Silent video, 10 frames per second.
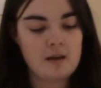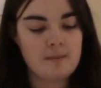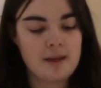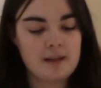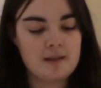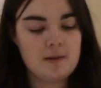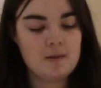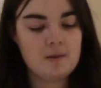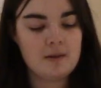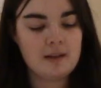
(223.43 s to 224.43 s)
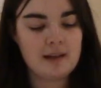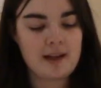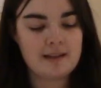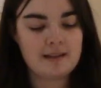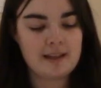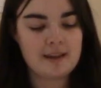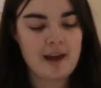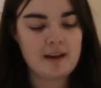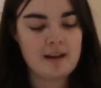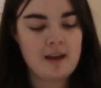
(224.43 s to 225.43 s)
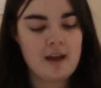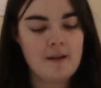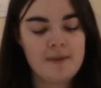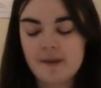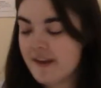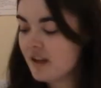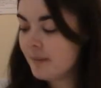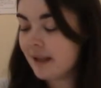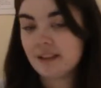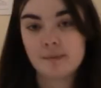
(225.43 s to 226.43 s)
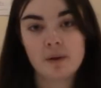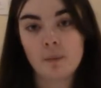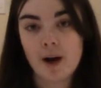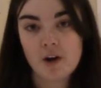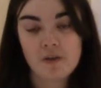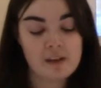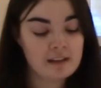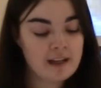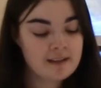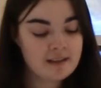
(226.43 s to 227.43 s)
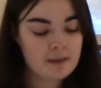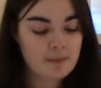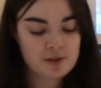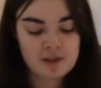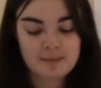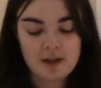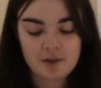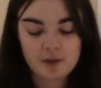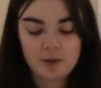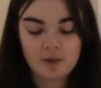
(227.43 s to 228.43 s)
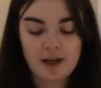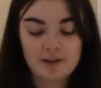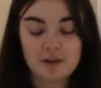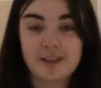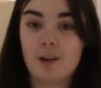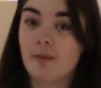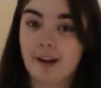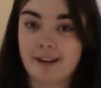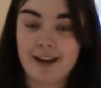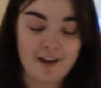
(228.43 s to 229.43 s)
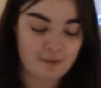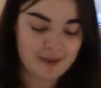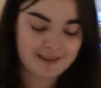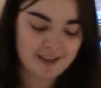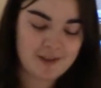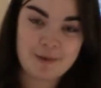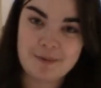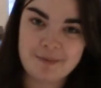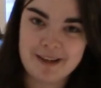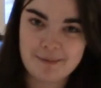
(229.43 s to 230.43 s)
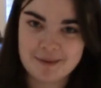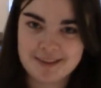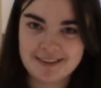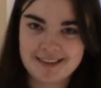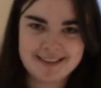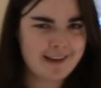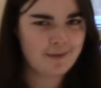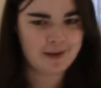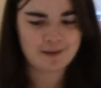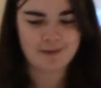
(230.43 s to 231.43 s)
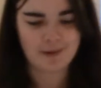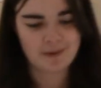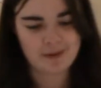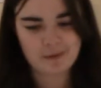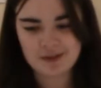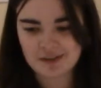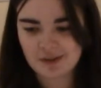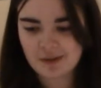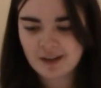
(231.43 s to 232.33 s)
make 2 cuts like that. They can be a little bit wider than the lines, but just make sure you don't cut your sail right in half, because then you wouldn't be able to sail very far with it, would you?